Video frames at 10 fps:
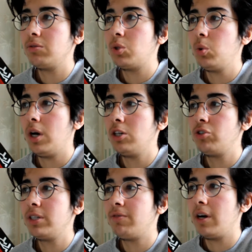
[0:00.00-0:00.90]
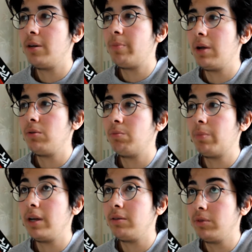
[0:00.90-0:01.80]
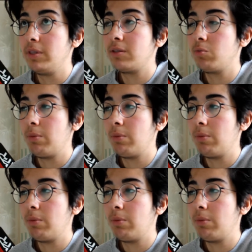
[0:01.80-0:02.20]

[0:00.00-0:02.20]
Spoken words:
200 divided by this